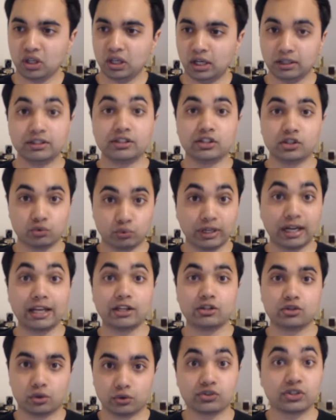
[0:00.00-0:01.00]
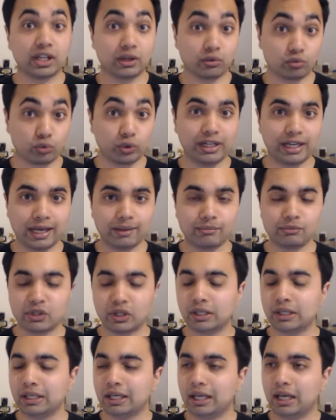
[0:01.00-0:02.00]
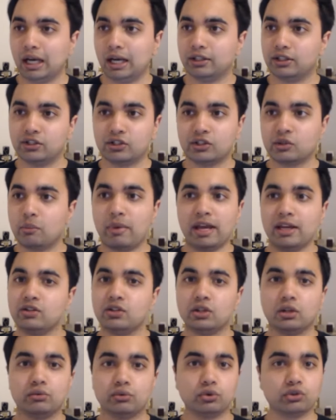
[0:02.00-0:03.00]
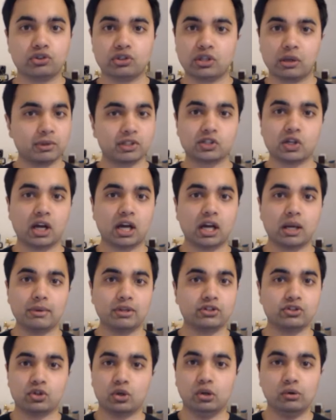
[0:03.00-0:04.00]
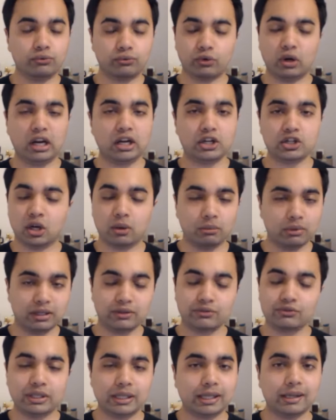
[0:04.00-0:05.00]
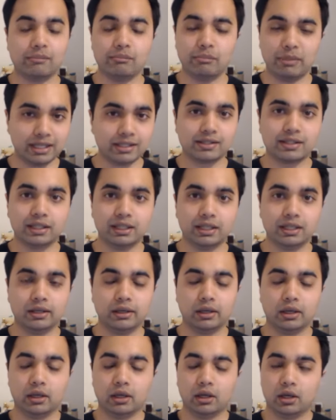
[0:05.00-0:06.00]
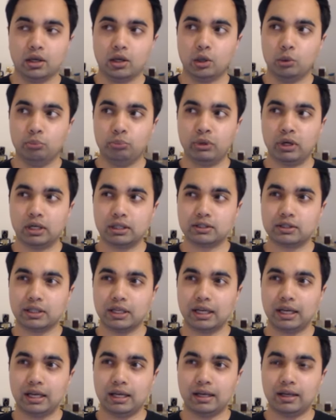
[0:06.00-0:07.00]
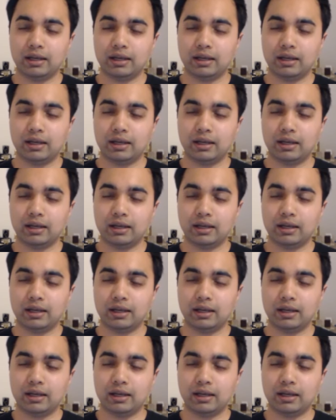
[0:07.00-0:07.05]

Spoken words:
this is Renaissance, they've renamed it. And this is amazing for summertime. It's so fresh, uplifting, minty. But